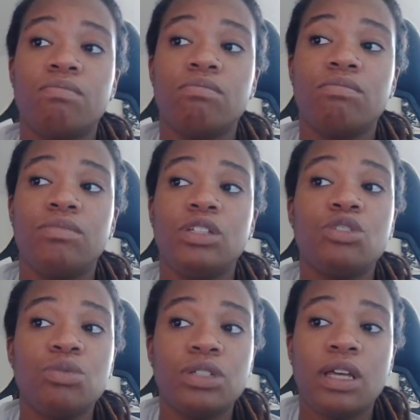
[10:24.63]
these
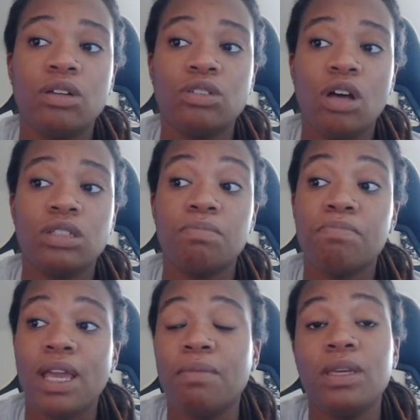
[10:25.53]
suicidal thoughts.
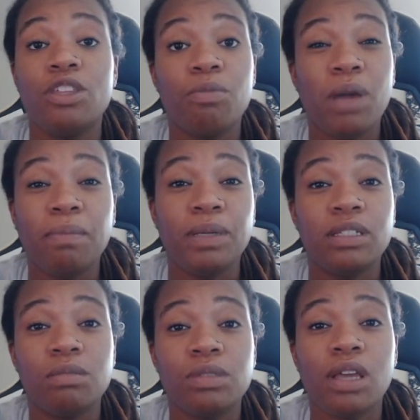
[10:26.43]
Maybe there might be
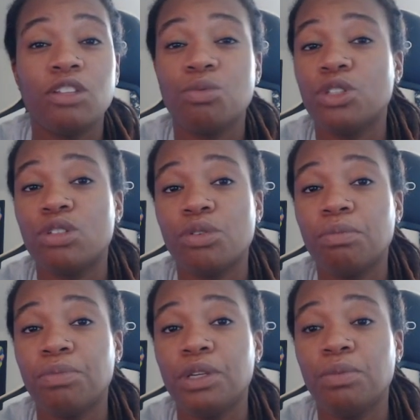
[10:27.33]
some signs with
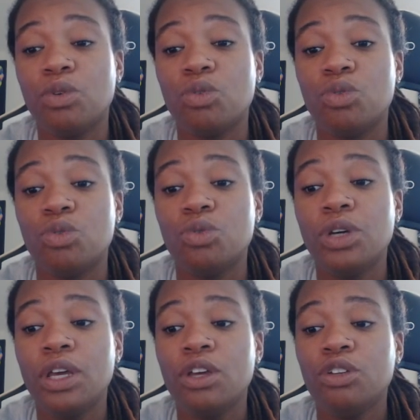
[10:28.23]
certain people who,
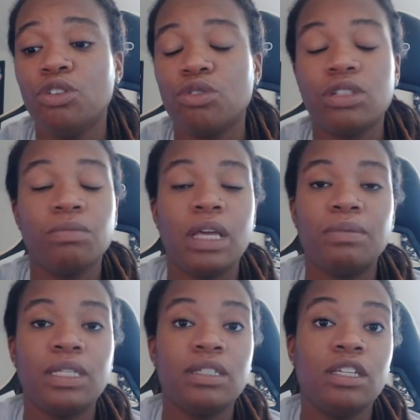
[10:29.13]
you know,
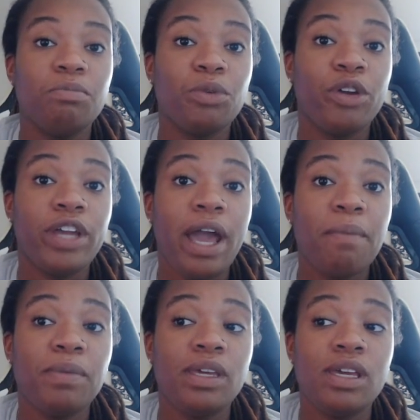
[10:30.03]
sometimes they seem very
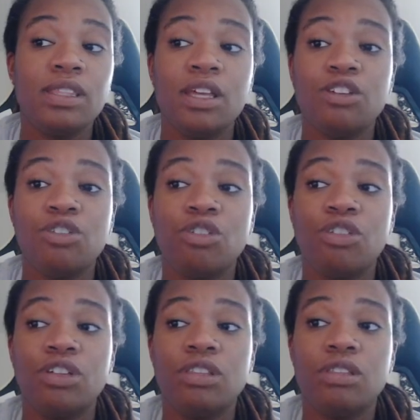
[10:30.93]
happy, and then, you know,
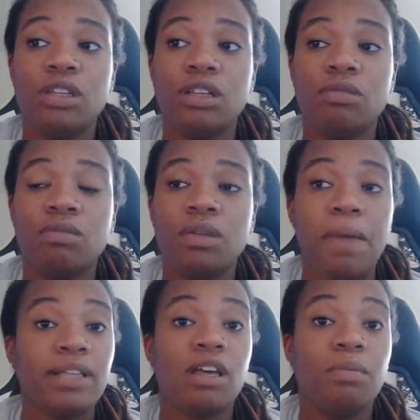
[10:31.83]
in the
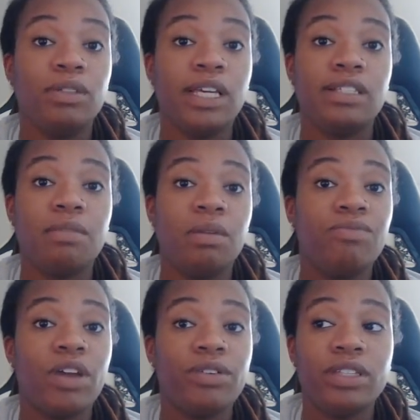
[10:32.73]
past couple of days they've been
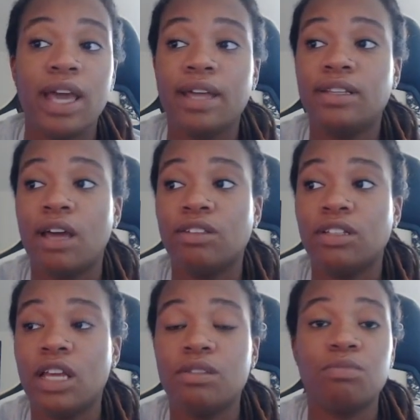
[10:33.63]
very sad, down the
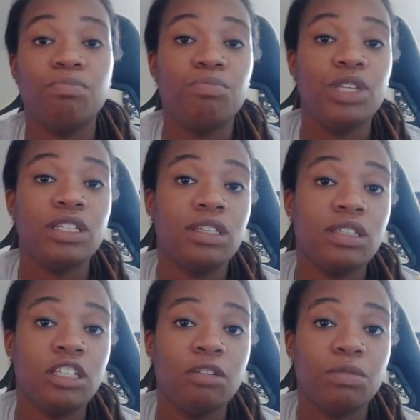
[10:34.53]
desk,
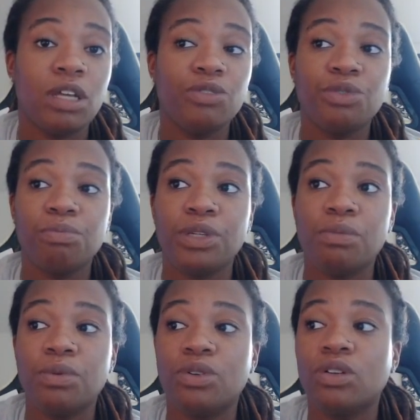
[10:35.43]
distancing themselves from
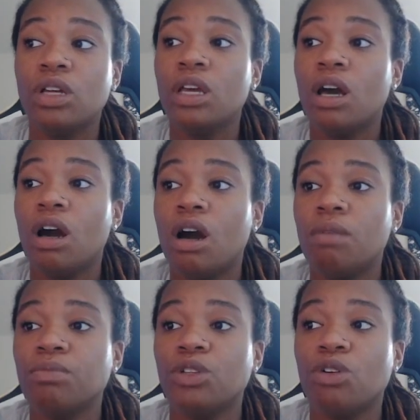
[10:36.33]
people,
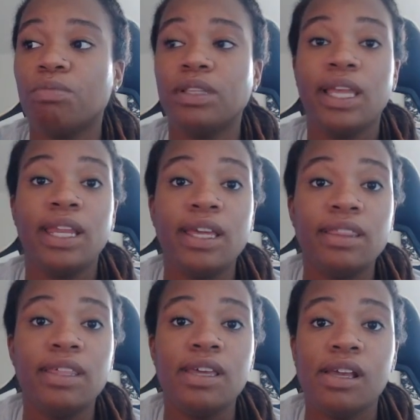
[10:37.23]
you know, planning
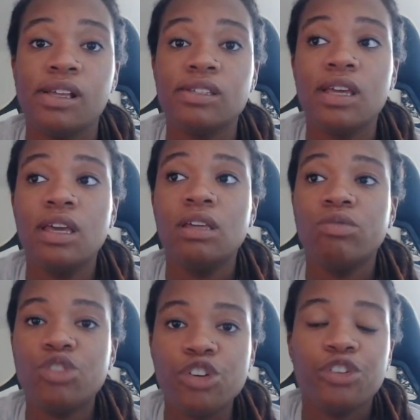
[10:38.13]
things.
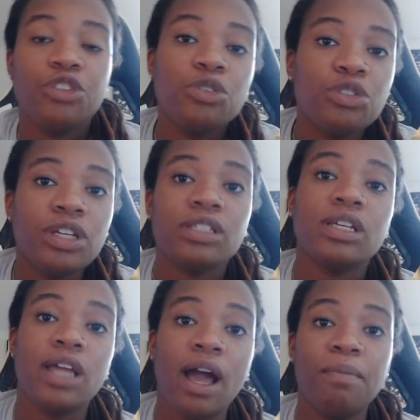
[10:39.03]
Sure, those things
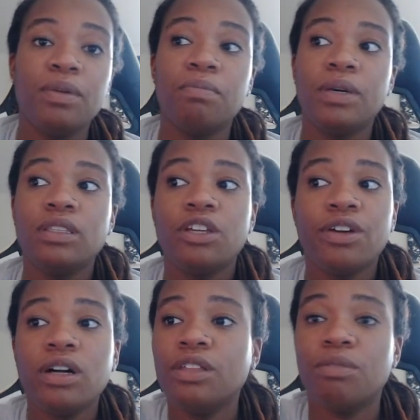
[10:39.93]
can happen, but there
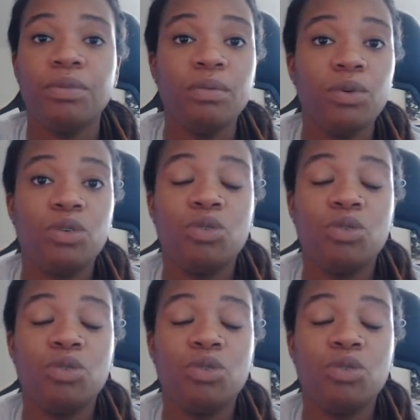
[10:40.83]
are other people who